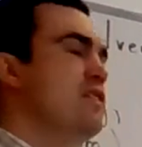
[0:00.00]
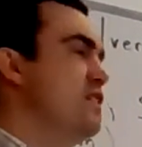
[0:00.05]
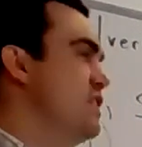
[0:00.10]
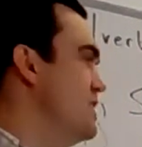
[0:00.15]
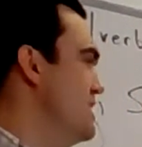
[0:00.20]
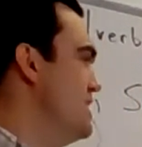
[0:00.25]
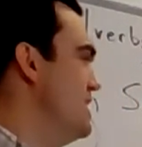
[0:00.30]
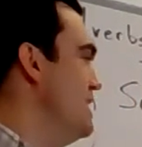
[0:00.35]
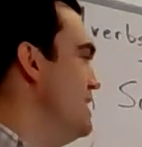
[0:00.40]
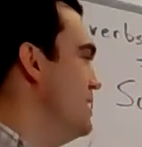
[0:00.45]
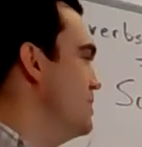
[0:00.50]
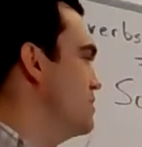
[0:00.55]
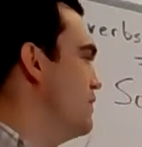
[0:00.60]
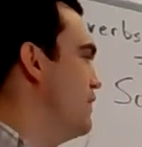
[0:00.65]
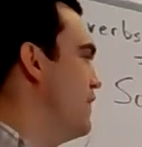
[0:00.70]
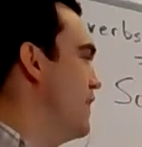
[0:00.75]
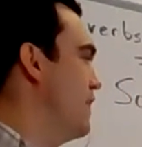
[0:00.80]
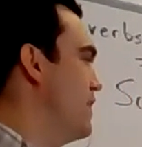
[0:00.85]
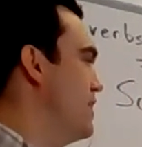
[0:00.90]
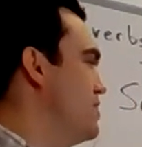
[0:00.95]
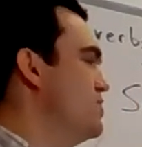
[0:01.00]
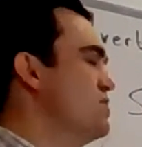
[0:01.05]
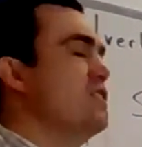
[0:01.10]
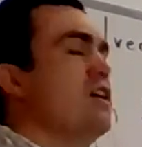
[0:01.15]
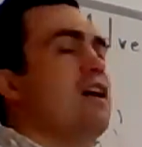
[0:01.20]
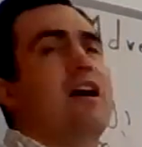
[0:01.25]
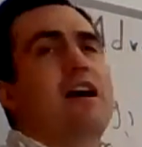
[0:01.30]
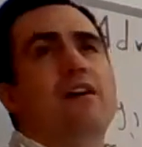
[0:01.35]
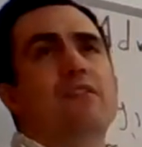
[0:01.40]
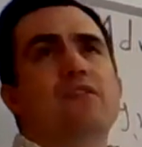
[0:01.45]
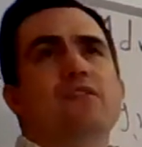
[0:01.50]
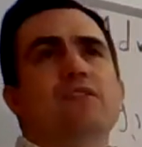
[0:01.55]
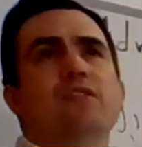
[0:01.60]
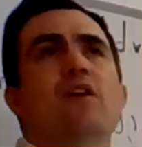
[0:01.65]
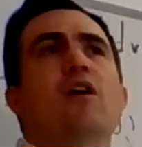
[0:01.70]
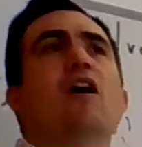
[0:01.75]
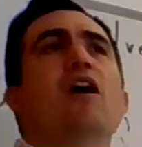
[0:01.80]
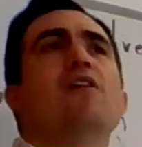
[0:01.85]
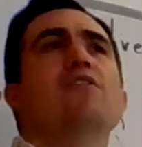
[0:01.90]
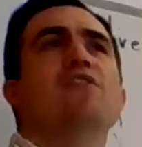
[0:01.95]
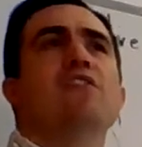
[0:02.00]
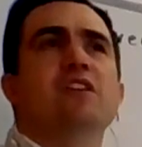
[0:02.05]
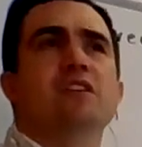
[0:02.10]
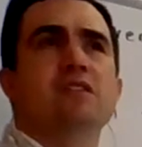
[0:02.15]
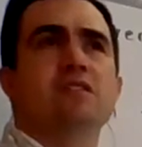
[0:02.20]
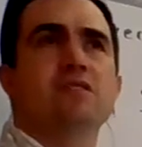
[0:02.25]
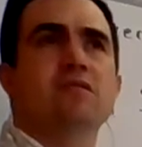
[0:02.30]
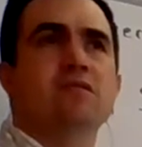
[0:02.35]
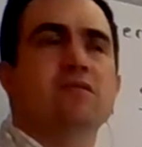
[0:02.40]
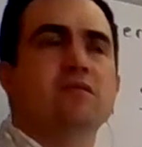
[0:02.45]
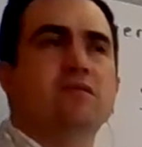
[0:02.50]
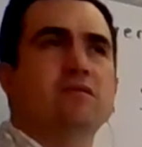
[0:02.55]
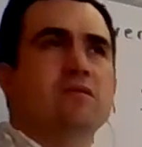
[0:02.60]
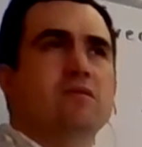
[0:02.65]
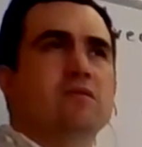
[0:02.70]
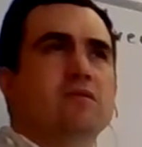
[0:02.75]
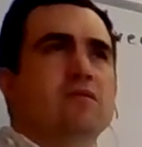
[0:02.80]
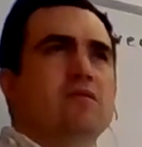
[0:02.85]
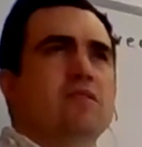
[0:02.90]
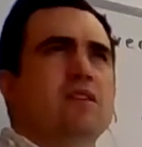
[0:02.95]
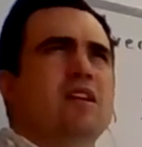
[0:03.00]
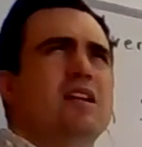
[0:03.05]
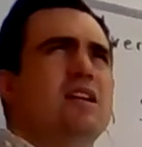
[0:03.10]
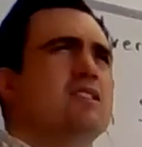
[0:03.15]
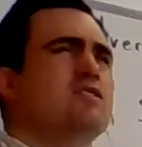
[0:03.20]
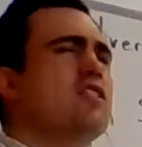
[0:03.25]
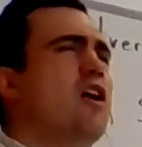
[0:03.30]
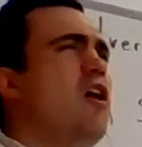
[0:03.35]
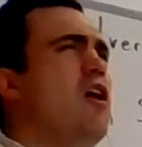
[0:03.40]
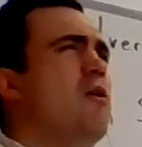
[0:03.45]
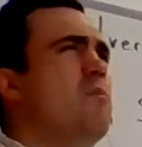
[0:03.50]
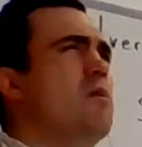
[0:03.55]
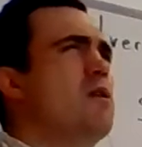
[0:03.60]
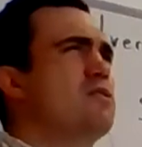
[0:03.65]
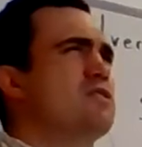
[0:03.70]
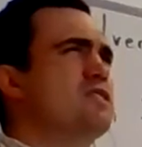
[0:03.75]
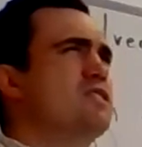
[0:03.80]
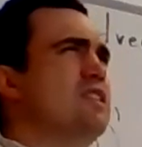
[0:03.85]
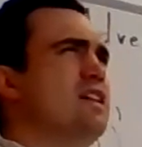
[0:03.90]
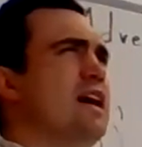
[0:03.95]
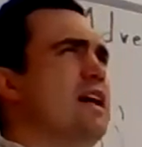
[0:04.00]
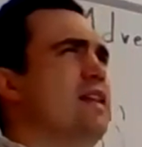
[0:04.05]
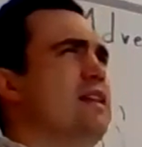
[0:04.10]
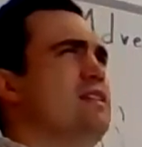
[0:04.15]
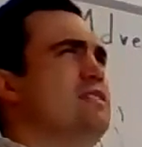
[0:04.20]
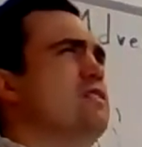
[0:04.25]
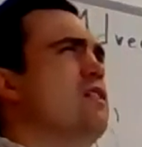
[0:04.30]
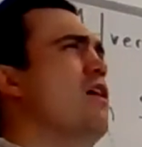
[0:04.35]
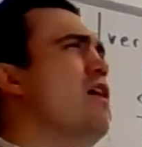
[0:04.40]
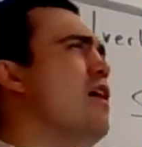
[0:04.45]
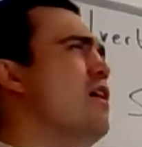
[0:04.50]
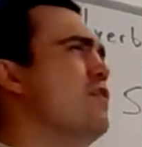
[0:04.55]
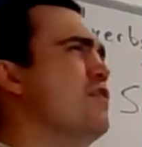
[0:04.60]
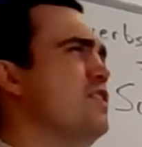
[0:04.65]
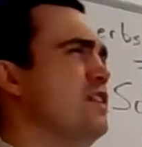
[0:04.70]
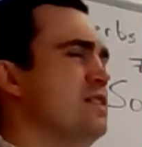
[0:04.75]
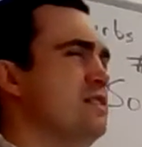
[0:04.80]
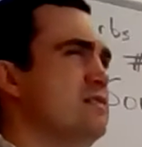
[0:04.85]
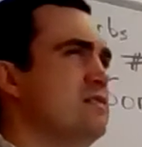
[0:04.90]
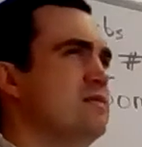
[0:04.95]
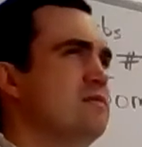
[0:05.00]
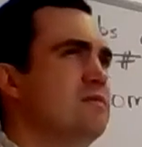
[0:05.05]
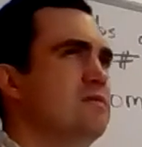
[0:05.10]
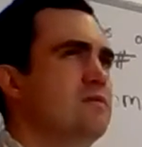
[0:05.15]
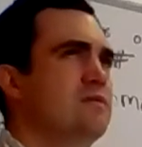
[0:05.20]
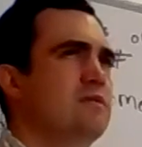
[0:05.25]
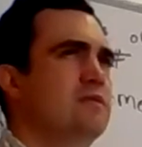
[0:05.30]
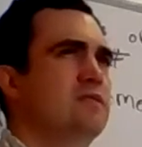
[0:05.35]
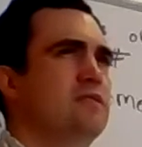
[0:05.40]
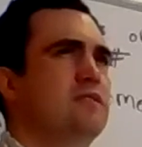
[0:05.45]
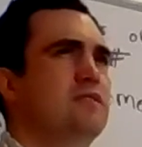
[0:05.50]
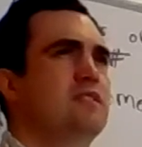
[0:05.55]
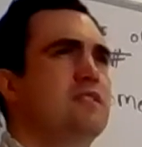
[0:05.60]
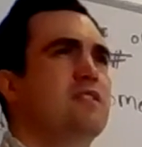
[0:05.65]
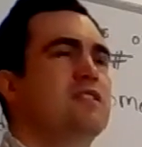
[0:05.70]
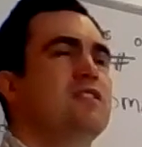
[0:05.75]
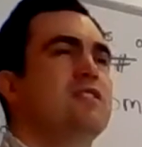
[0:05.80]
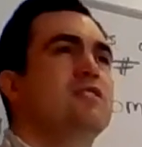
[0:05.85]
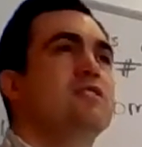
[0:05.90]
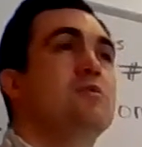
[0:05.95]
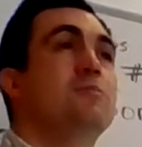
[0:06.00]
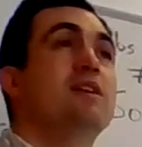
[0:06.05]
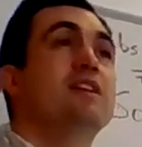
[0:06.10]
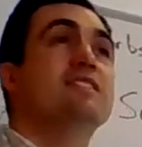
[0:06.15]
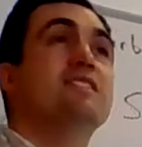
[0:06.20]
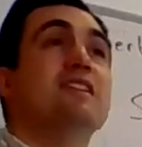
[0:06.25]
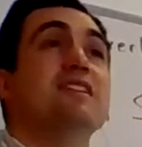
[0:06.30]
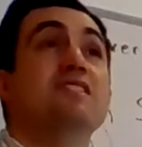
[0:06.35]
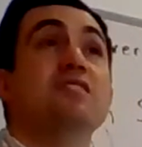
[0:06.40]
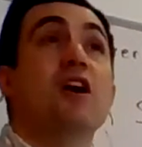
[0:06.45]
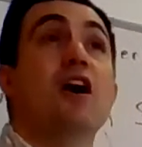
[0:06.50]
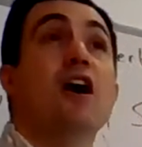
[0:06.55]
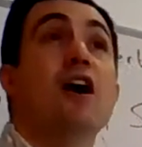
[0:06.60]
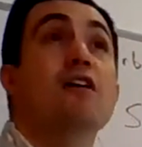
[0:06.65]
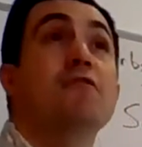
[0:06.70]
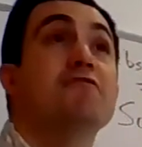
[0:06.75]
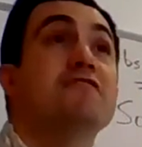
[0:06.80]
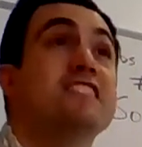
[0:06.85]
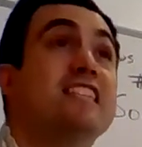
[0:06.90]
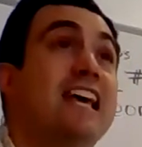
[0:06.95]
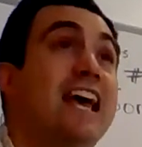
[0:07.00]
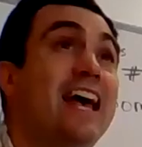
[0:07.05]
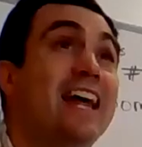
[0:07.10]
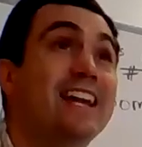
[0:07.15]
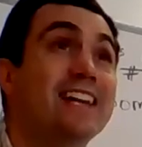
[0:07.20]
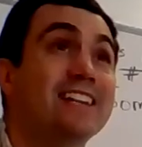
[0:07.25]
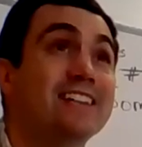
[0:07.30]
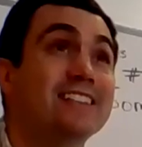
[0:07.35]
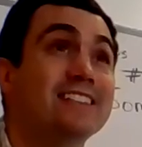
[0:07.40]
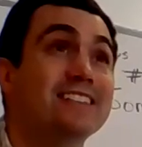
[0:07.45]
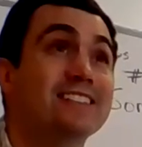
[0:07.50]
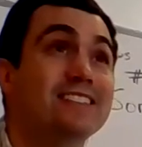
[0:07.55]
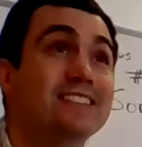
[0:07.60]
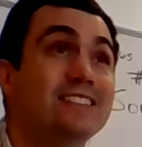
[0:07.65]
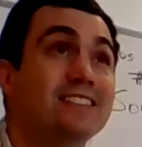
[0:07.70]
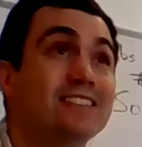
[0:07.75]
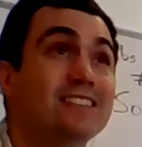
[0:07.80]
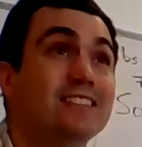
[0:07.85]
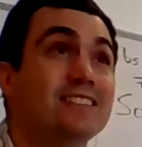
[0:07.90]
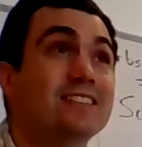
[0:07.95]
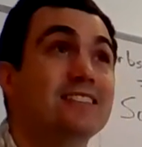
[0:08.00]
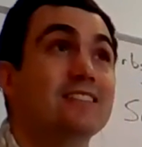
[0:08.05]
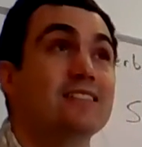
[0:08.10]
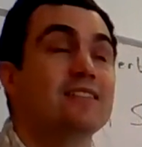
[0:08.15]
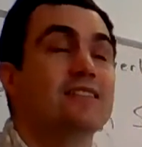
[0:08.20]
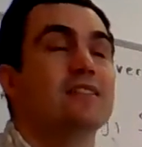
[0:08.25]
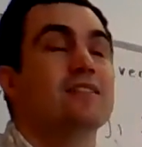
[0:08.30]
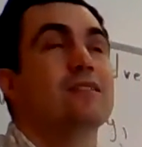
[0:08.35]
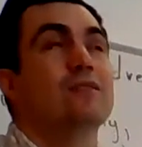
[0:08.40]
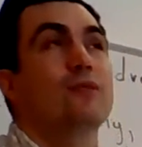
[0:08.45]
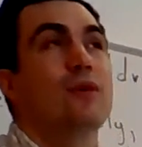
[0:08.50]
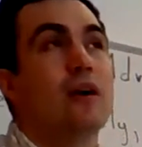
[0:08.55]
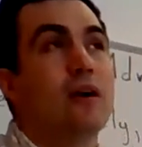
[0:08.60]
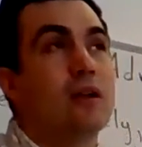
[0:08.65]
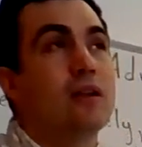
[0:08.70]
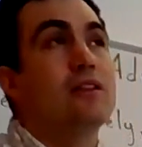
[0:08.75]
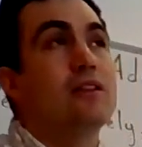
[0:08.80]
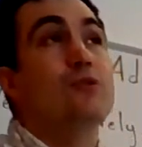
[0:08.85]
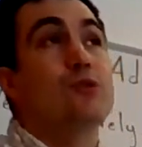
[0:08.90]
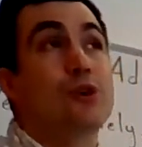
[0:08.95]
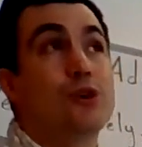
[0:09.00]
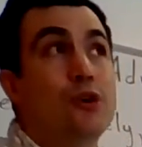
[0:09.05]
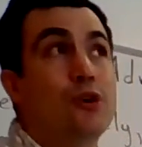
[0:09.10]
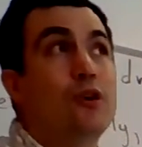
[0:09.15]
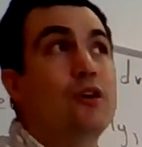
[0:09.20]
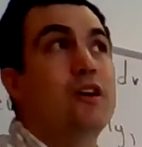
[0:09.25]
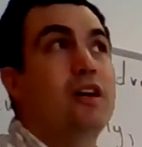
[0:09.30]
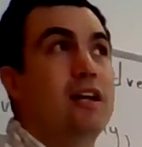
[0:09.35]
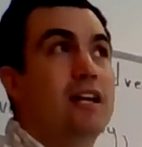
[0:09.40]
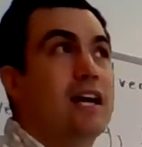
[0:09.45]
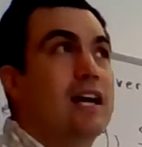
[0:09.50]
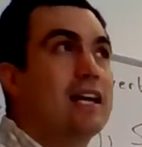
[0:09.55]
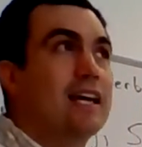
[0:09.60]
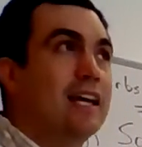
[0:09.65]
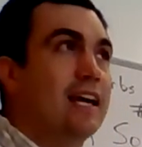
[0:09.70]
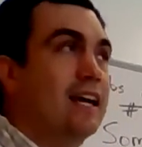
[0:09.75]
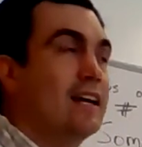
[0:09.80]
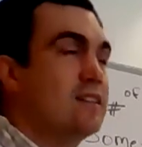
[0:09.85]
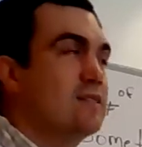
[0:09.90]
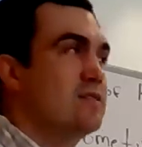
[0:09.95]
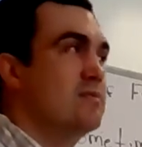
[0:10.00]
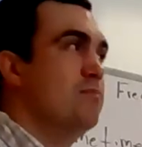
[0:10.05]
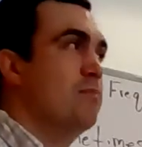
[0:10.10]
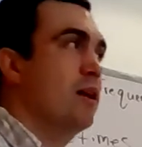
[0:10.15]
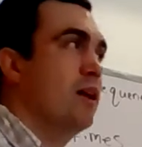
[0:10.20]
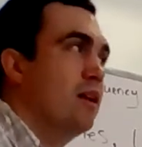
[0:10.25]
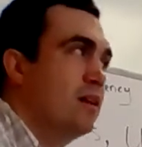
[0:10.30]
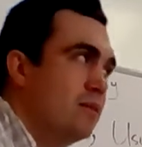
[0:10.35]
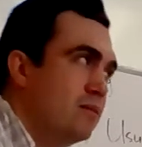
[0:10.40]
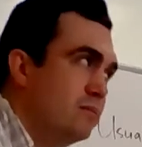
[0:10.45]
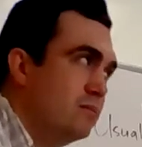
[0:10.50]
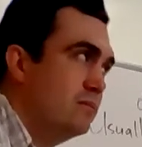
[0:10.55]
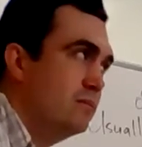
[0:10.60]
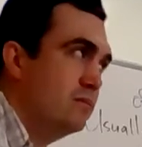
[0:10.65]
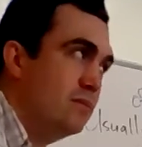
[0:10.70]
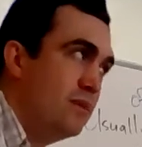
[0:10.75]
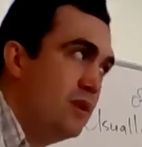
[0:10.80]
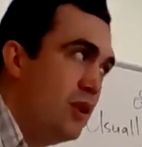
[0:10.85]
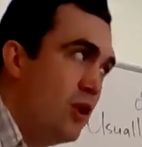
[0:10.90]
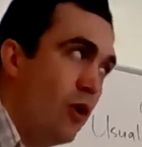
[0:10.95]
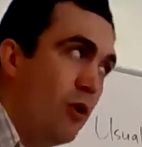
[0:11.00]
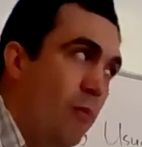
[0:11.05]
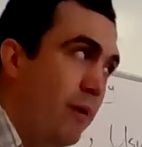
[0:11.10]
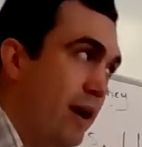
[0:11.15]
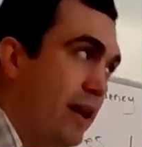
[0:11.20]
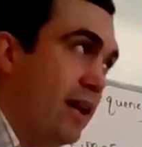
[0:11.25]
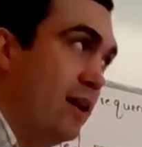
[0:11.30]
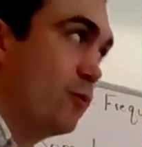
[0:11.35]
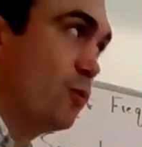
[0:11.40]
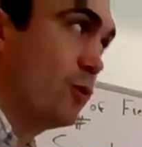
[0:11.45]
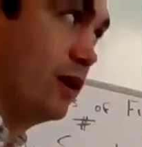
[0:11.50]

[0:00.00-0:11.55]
The T is very soft. Often. It's almost silent. Often. Nobody says often. Well, you could, I guess, but nobody